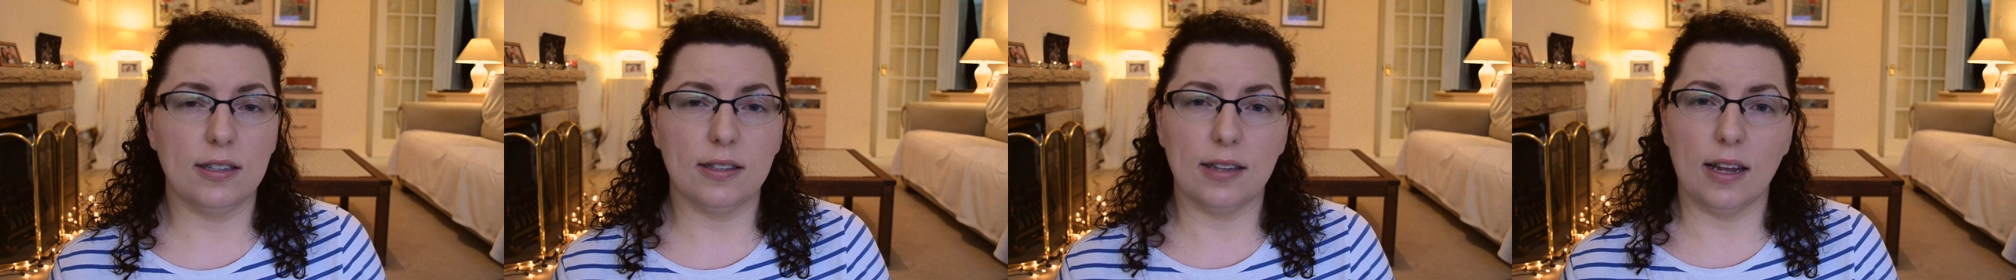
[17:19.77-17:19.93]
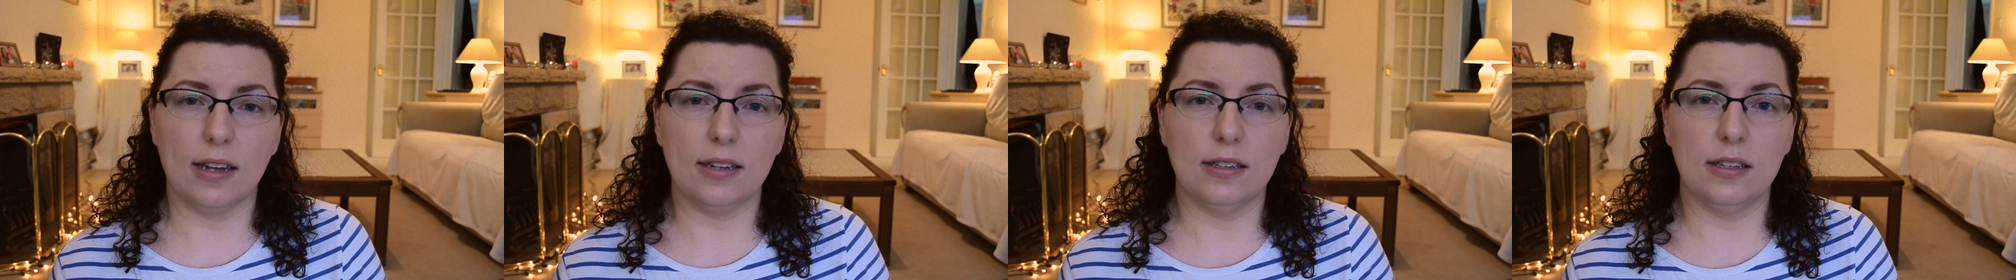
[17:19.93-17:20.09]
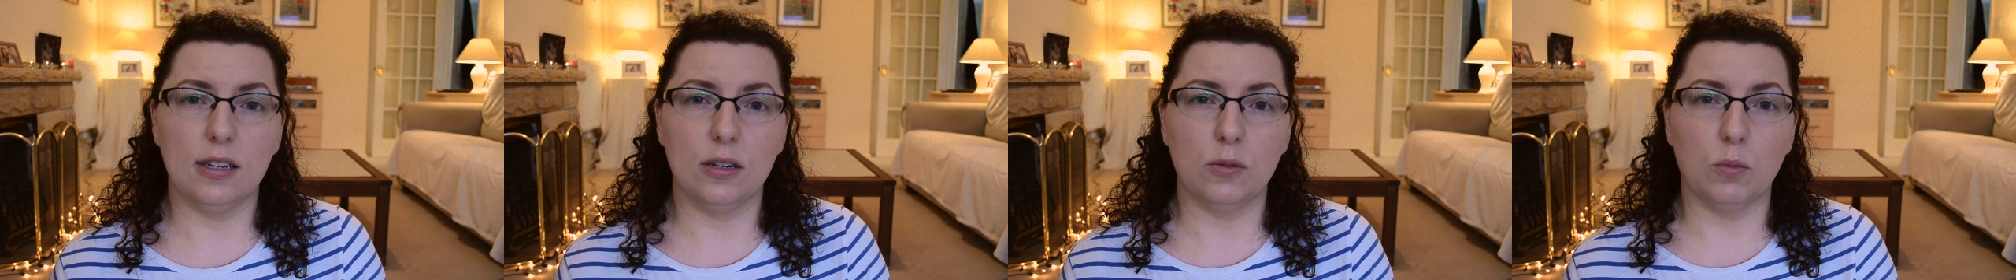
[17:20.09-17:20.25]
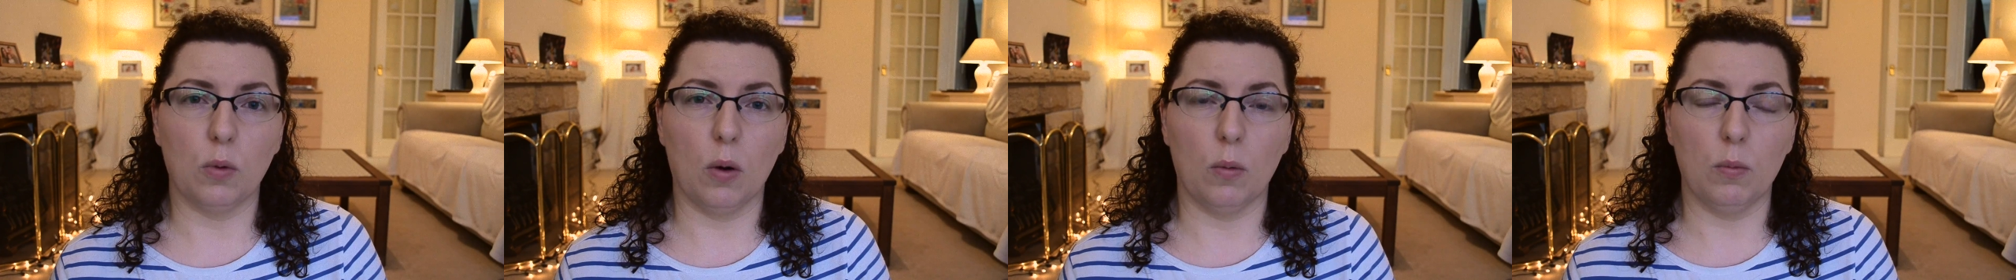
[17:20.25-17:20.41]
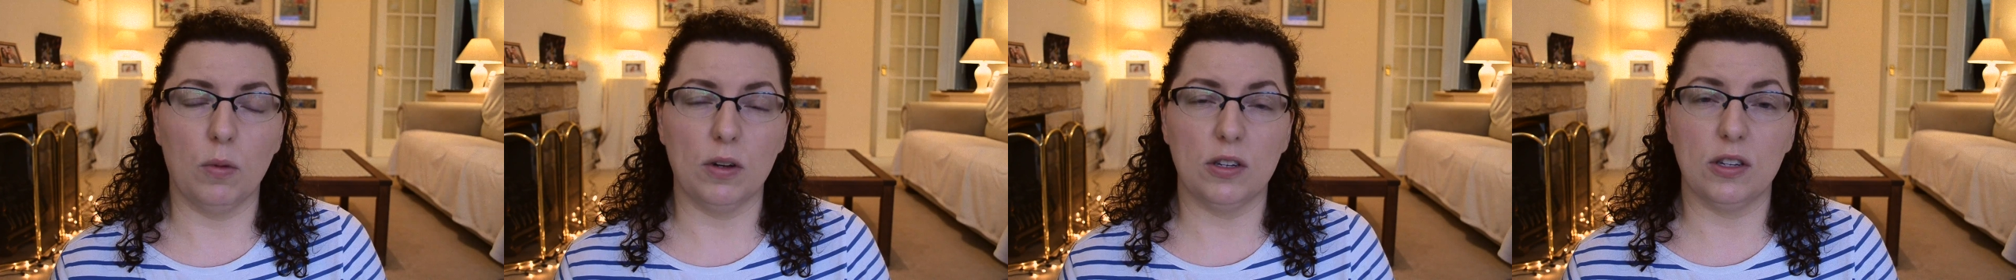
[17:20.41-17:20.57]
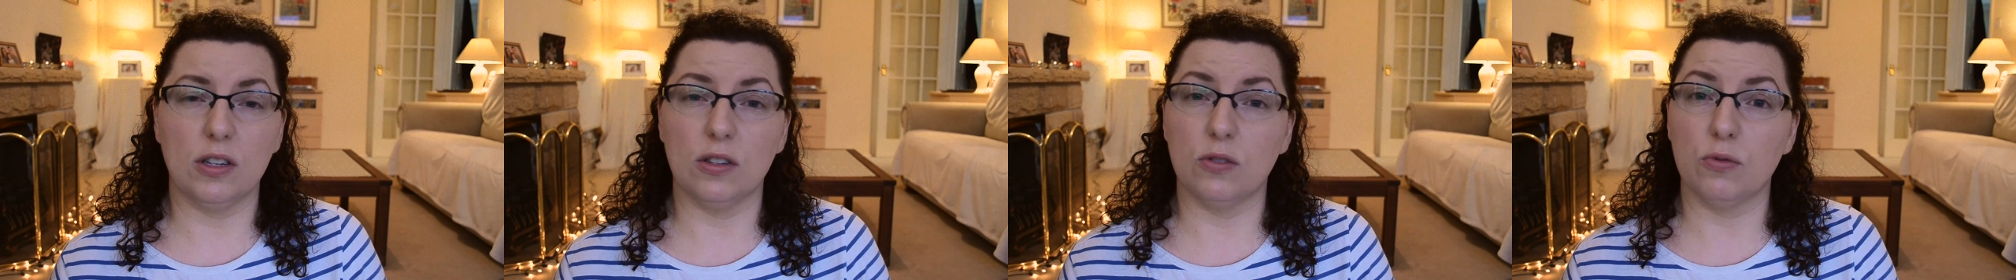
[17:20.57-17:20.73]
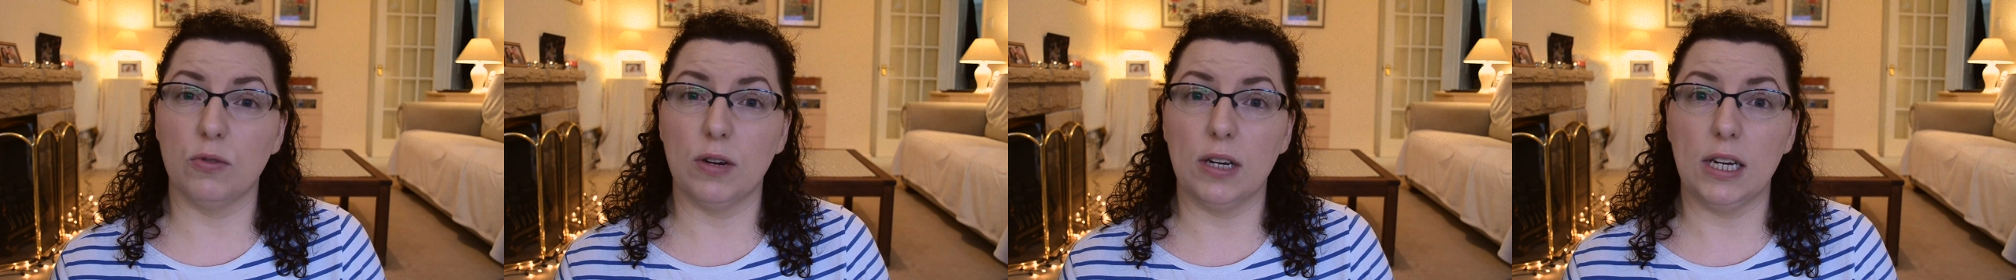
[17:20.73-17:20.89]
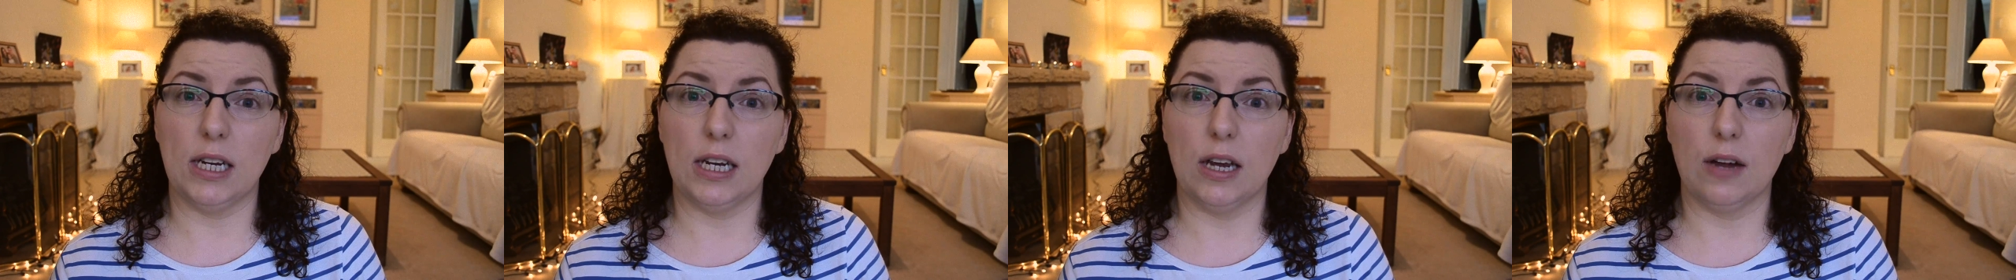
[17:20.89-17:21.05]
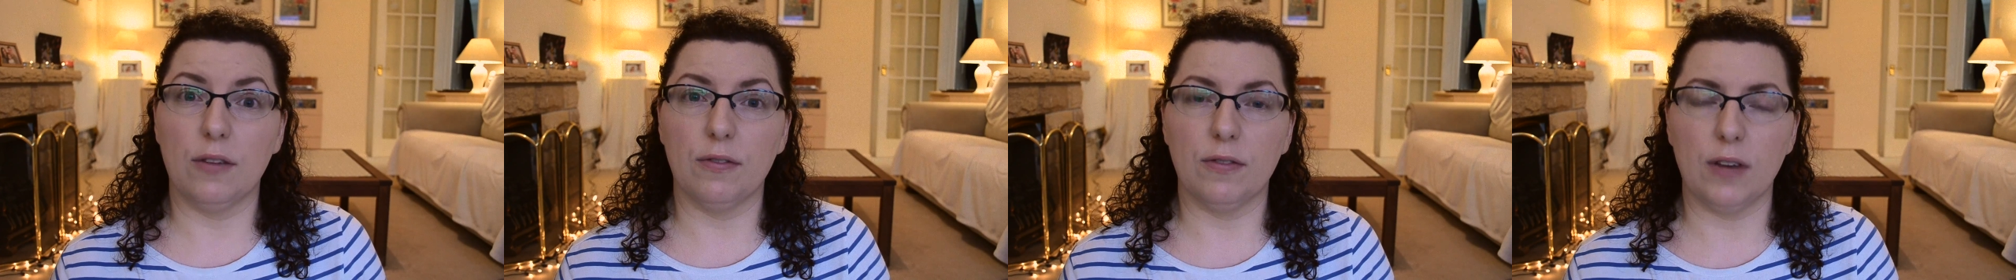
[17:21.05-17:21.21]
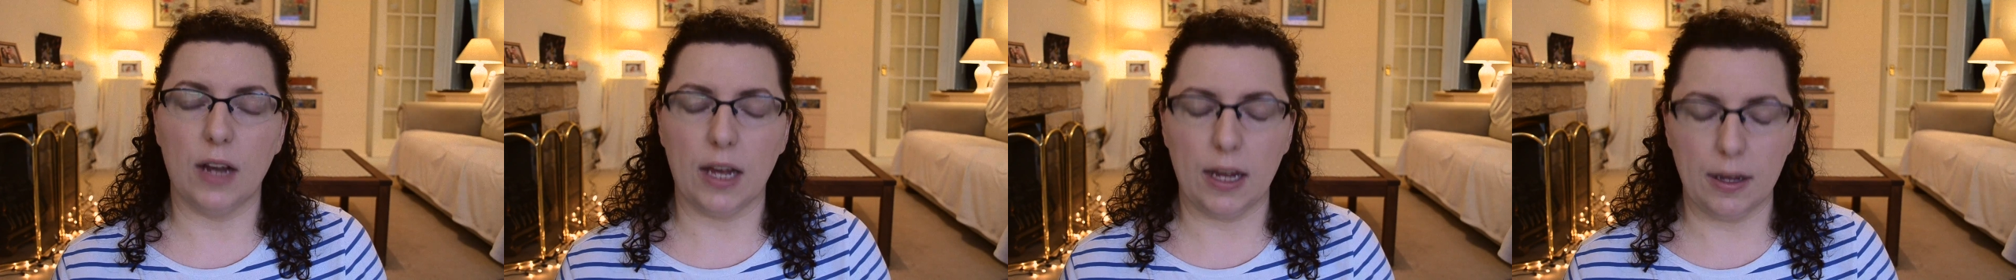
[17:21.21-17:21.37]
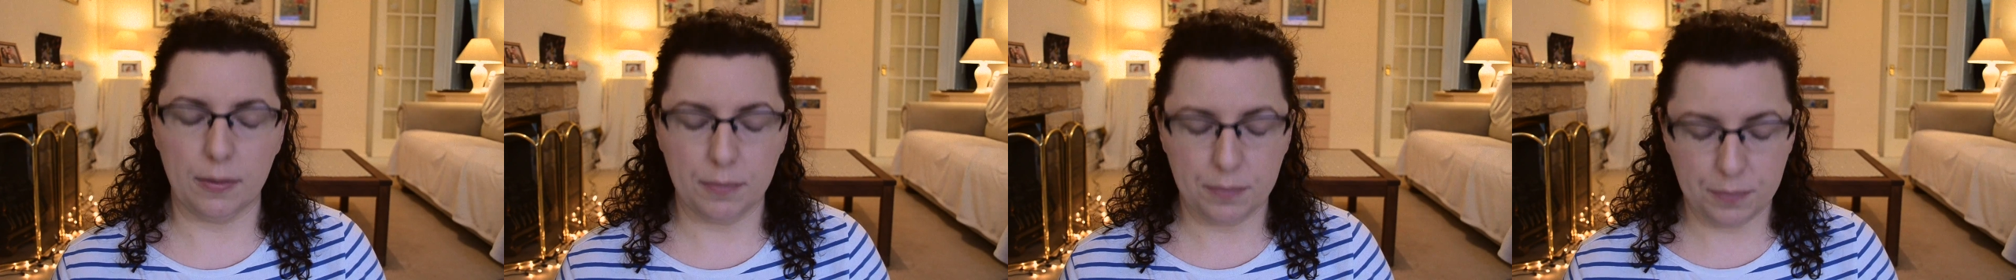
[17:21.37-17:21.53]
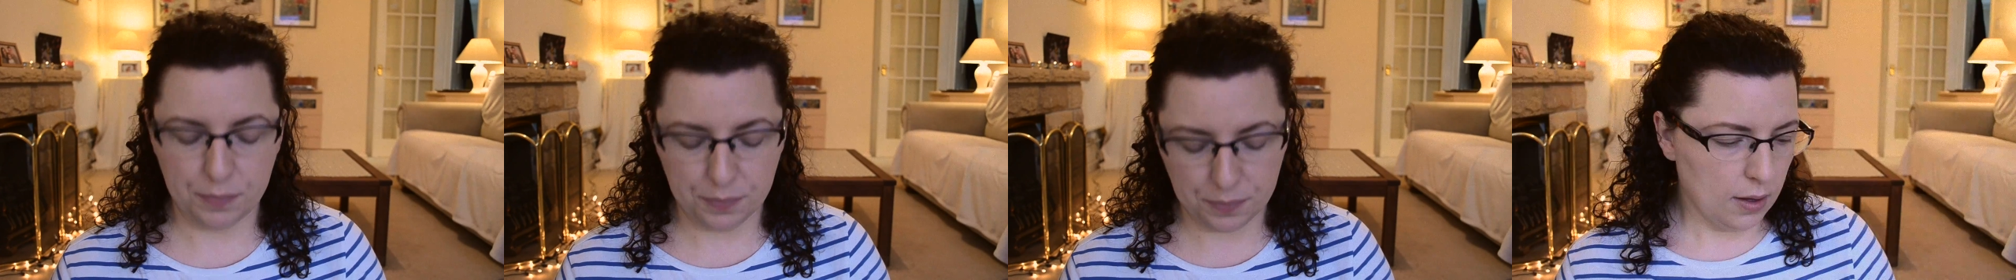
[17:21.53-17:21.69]
scented one, which is really
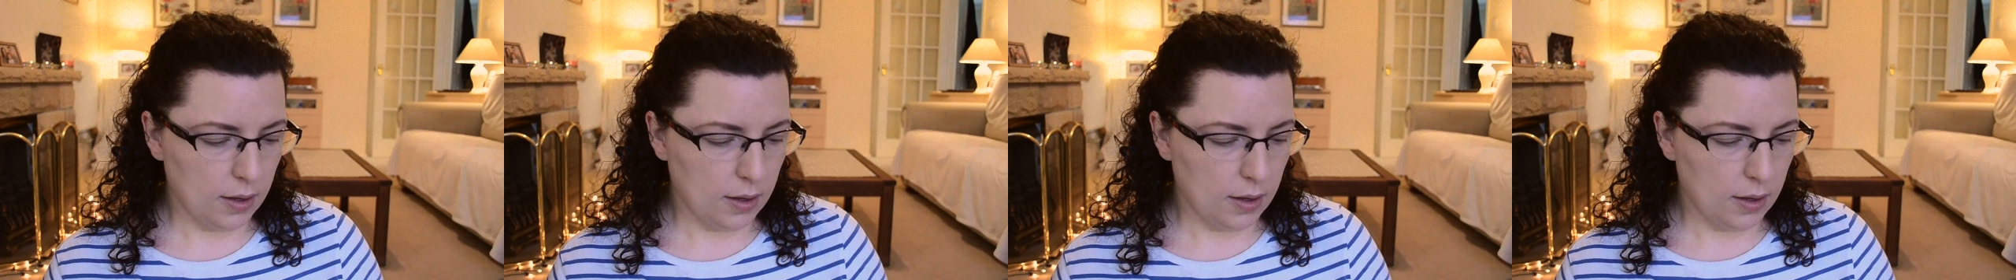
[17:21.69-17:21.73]
lovely.